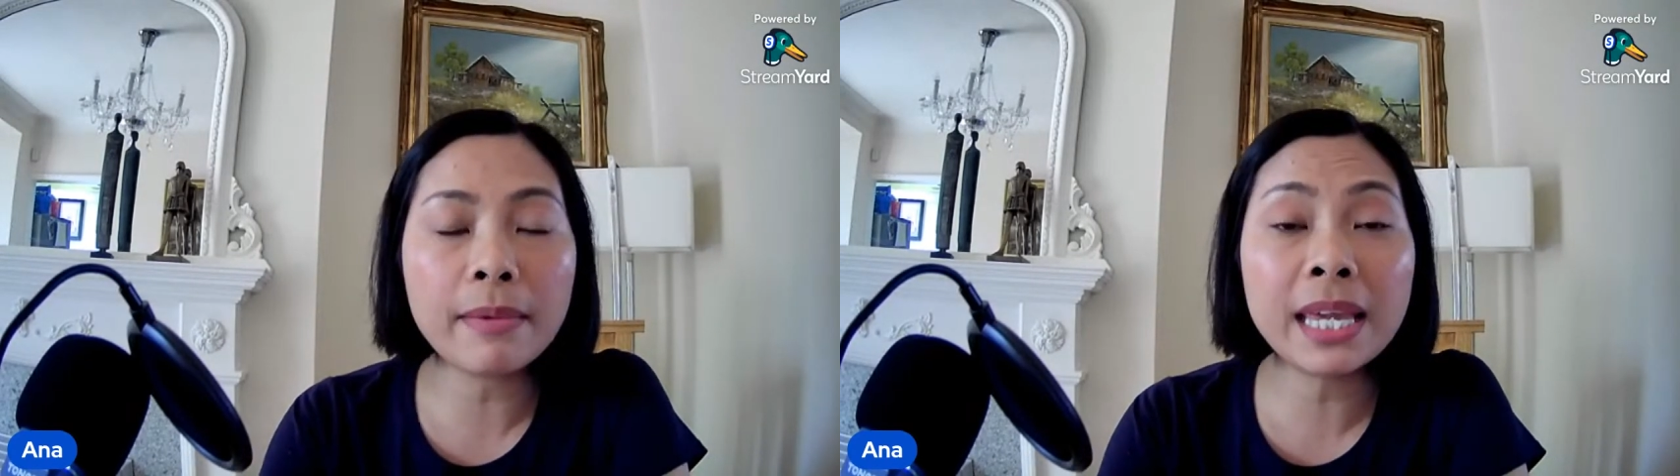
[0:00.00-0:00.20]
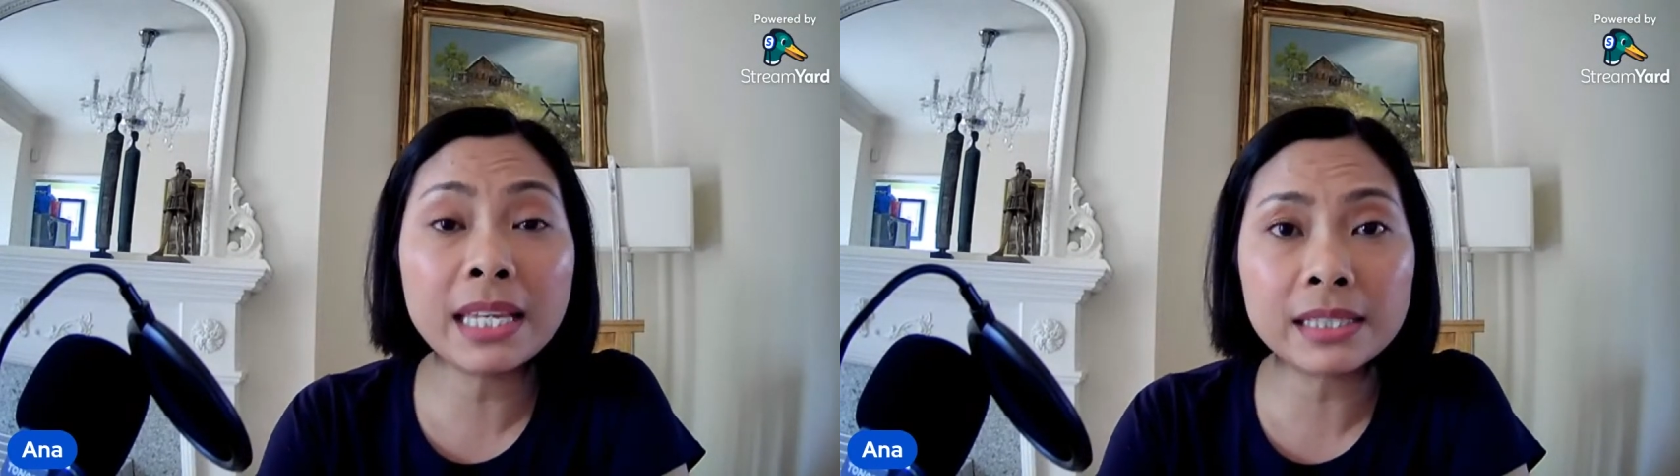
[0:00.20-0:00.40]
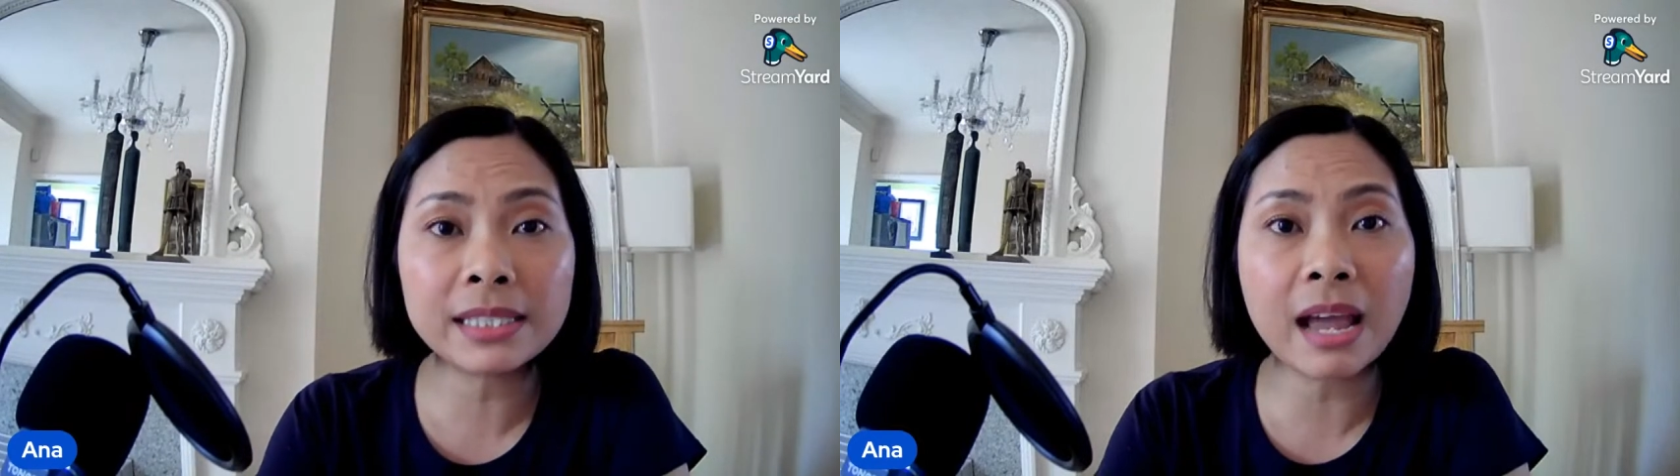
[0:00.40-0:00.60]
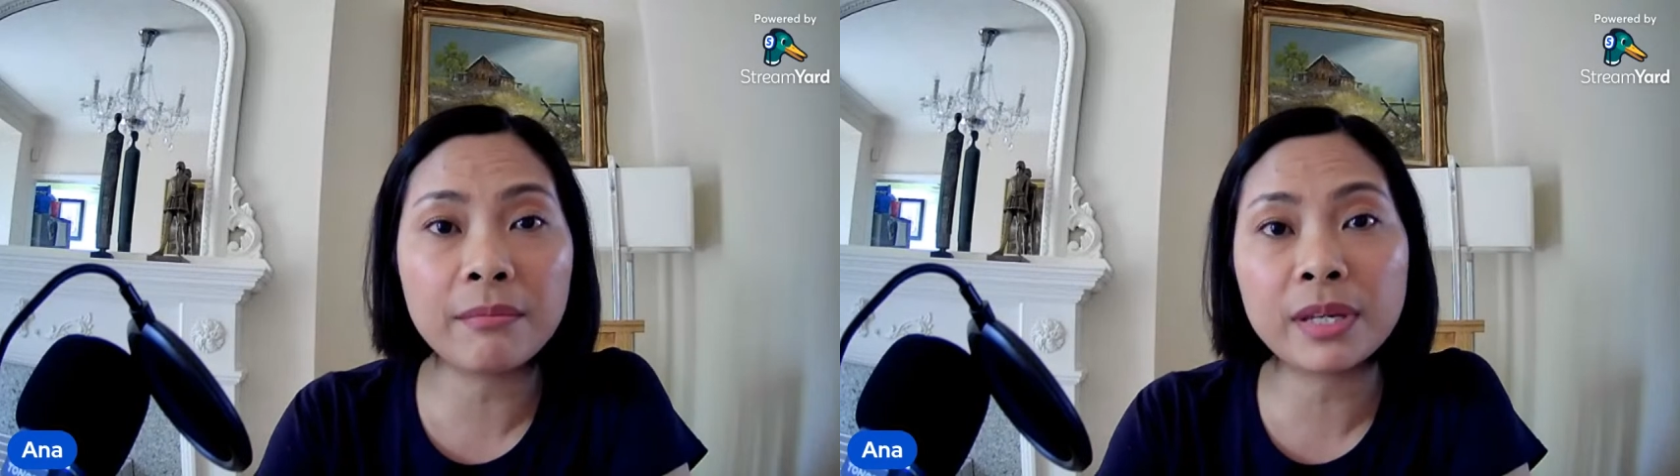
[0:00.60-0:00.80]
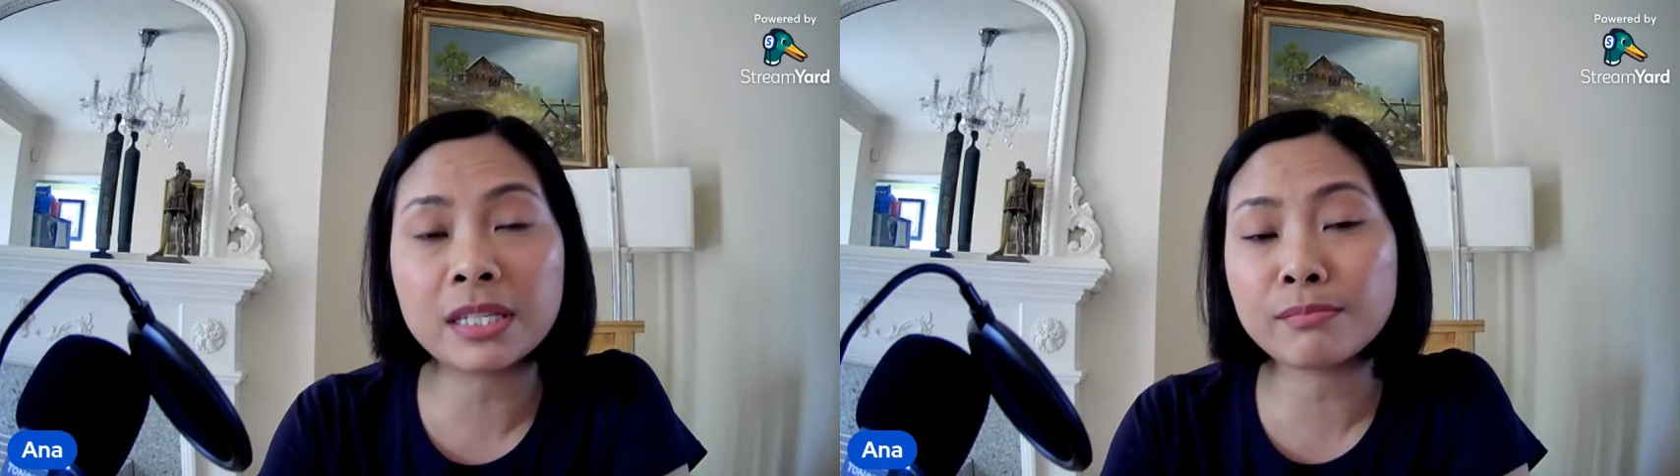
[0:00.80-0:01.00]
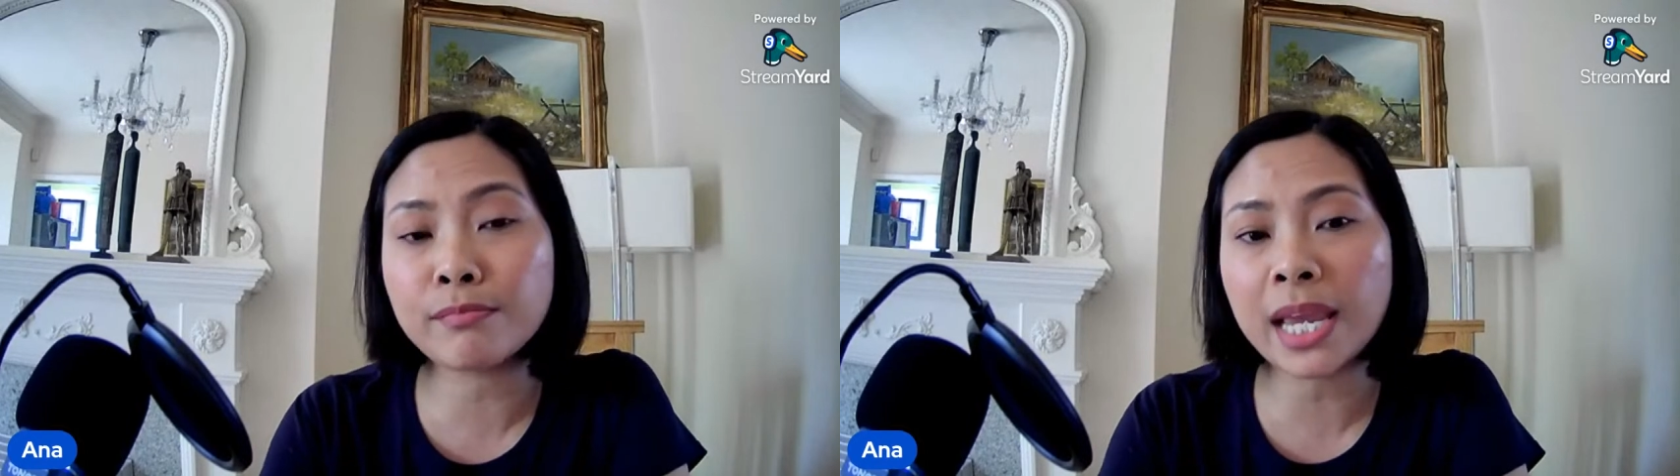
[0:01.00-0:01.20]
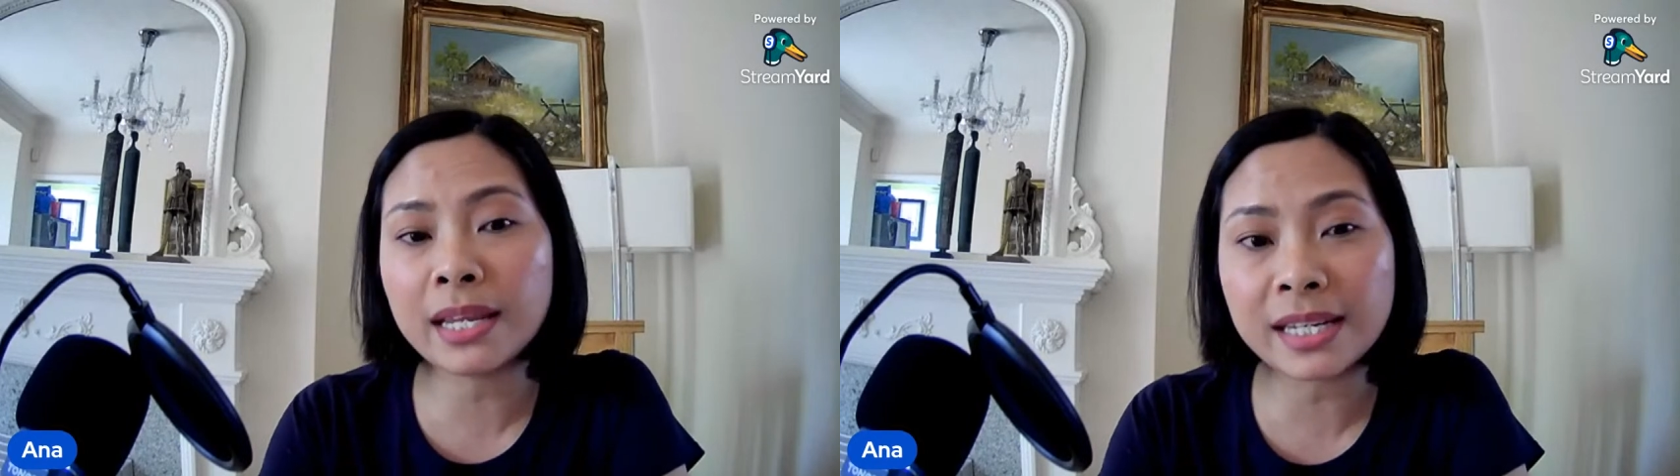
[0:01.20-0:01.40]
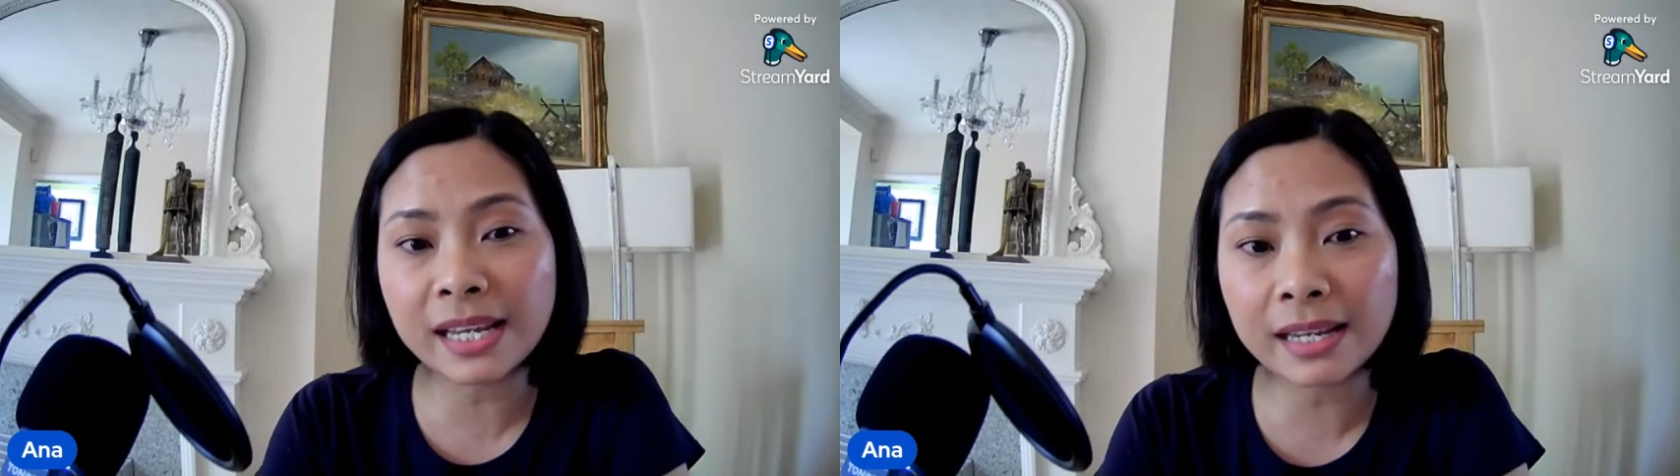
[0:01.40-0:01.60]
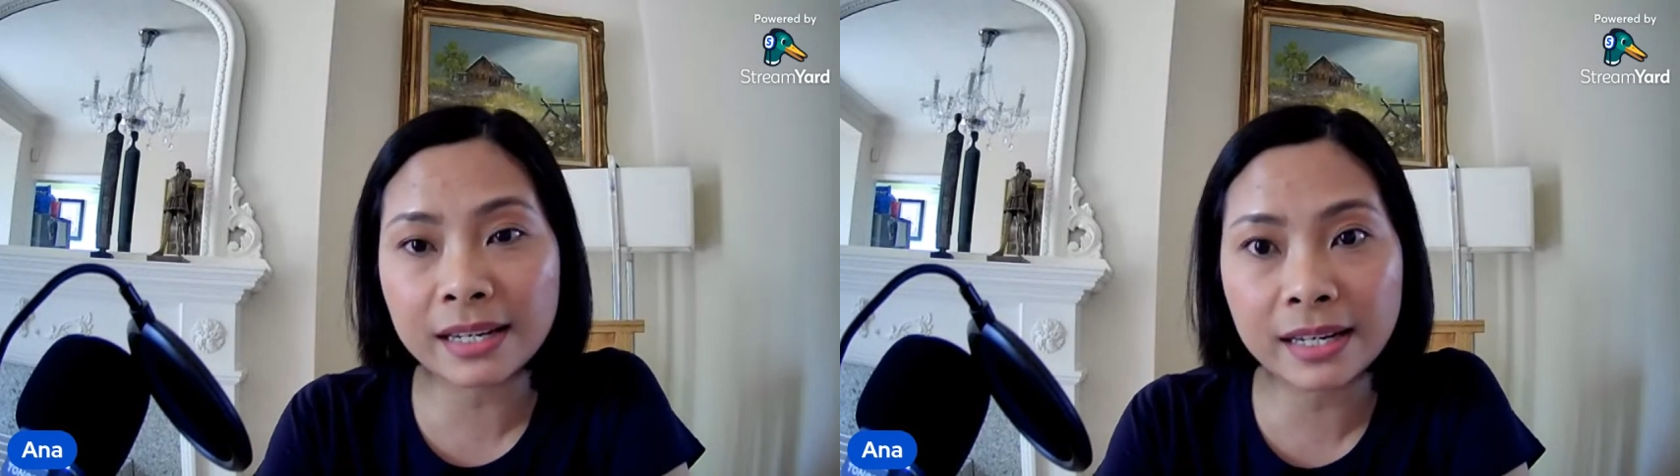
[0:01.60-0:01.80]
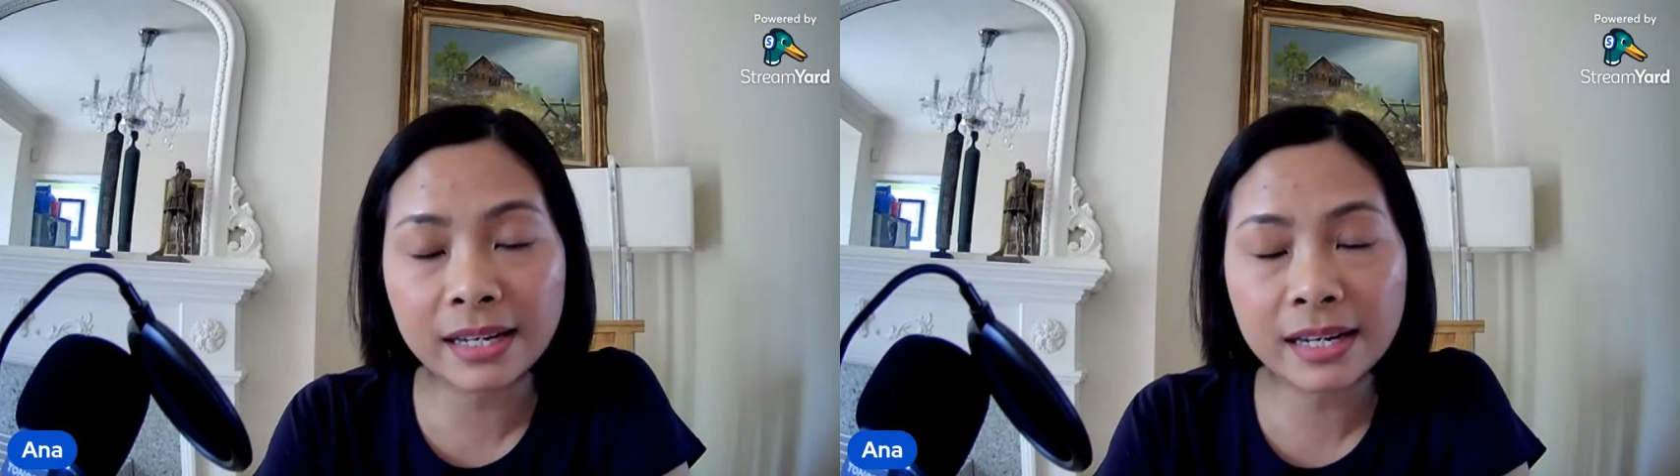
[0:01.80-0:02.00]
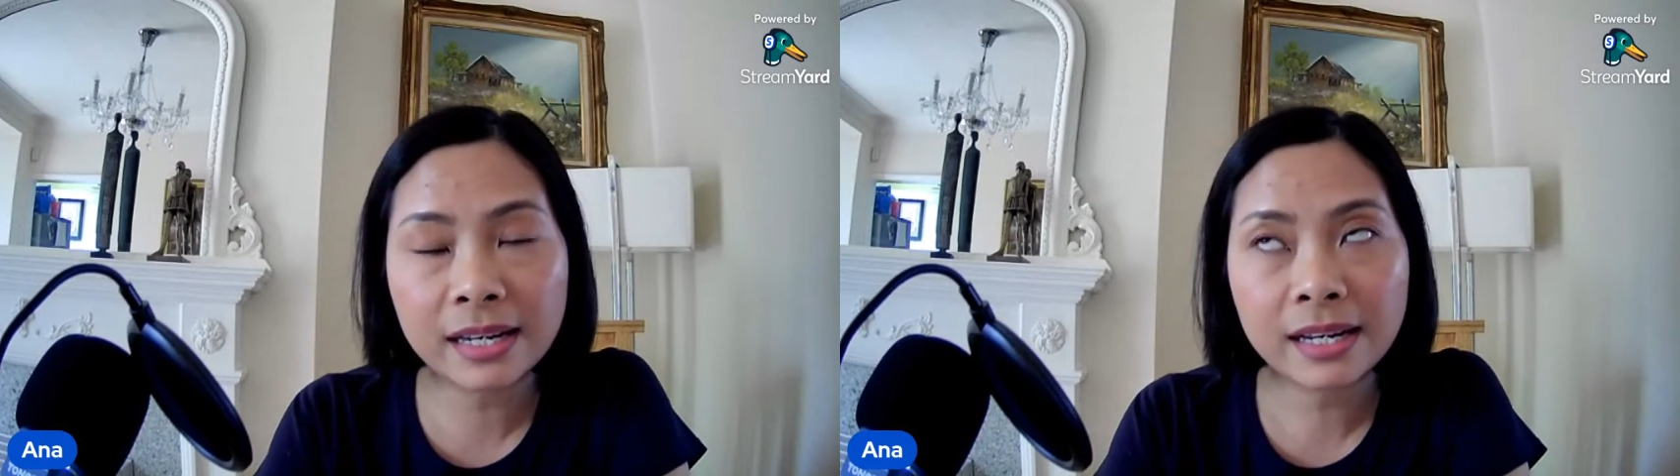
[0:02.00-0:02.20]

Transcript: heat stamp is made in